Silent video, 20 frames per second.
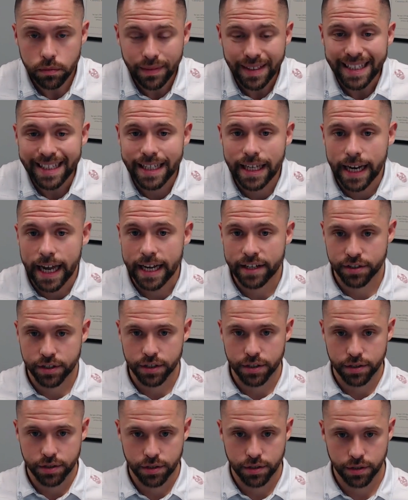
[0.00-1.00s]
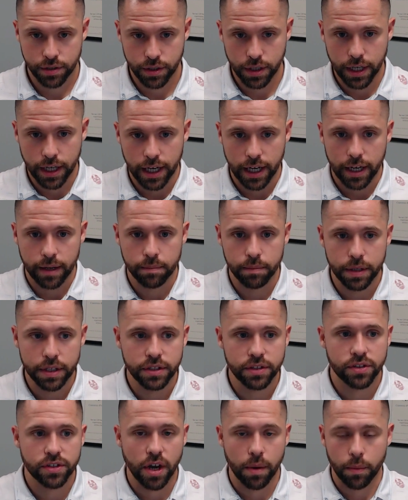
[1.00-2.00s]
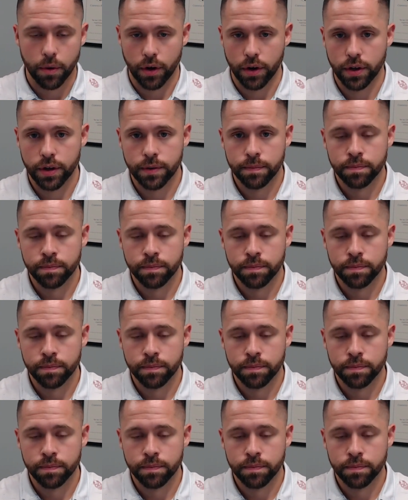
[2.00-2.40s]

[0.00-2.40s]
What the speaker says: in essence, in summary,